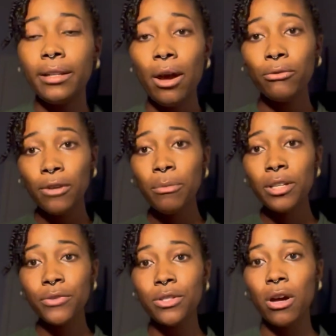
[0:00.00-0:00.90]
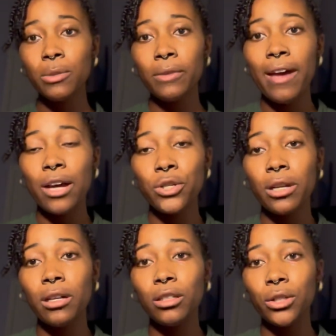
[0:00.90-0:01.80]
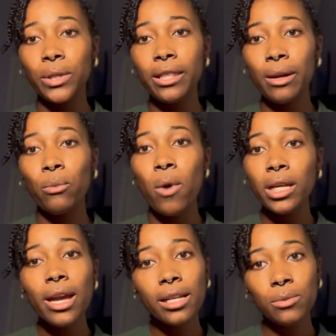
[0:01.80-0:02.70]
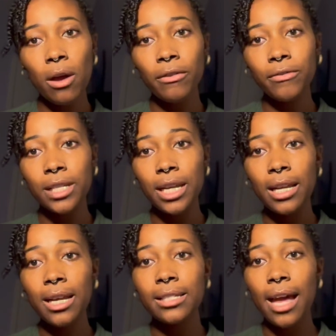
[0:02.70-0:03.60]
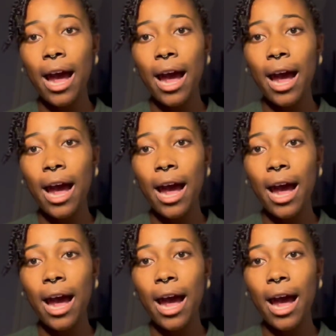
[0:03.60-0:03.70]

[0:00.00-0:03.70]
Now, from these results, we've actually concluded that 1ES1215 has